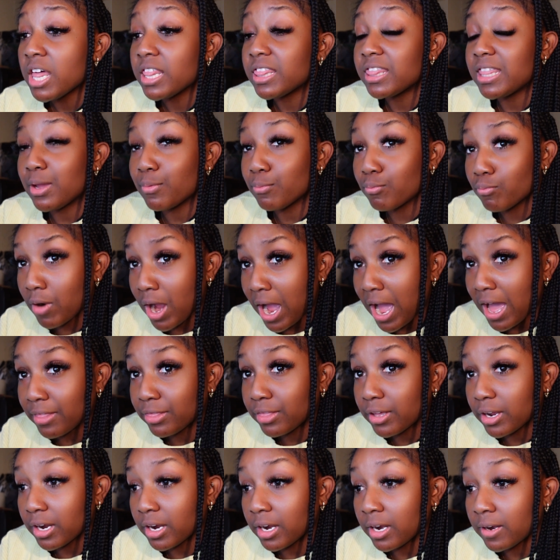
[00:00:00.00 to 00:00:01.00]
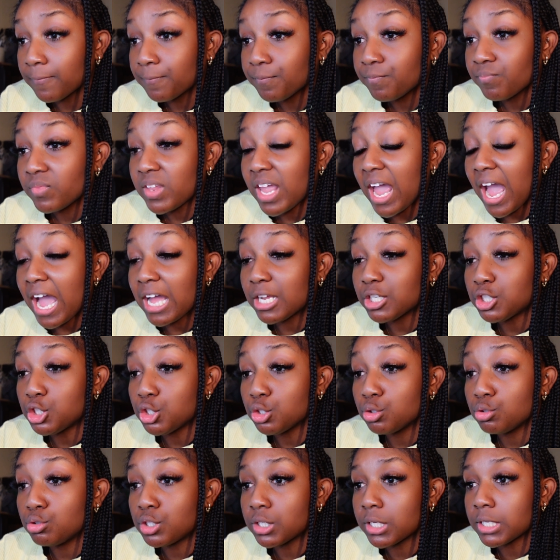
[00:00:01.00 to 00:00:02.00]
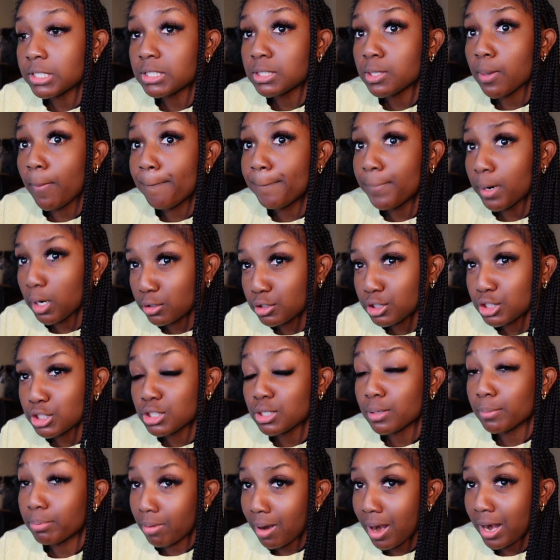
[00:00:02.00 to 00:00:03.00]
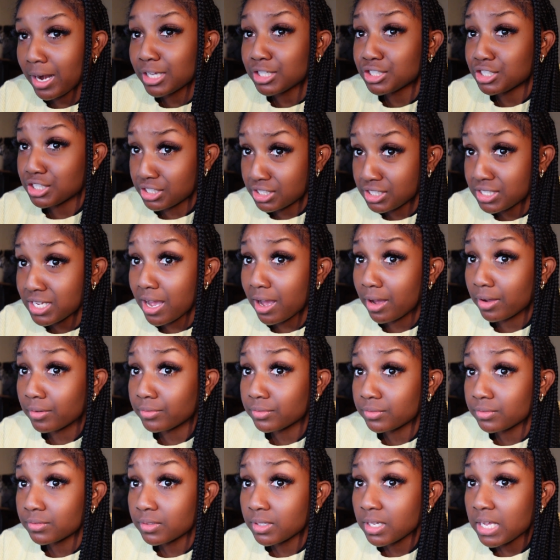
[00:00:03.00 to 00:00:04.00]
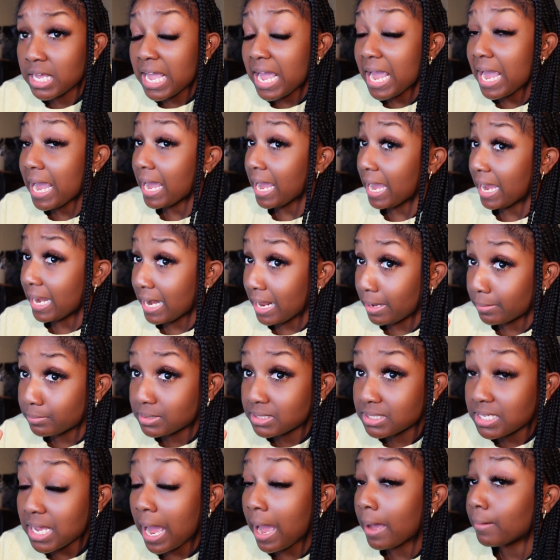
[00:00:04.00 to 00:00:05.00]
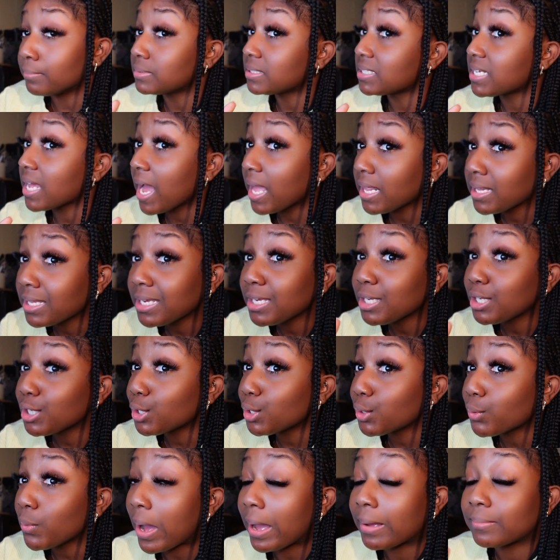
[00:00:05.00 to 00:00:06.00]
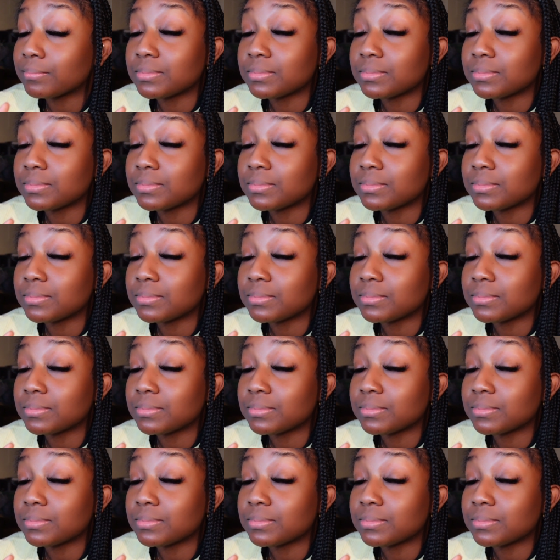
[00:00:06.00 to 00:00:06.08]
than rather had you just purchased the product yourself. And I'm telling you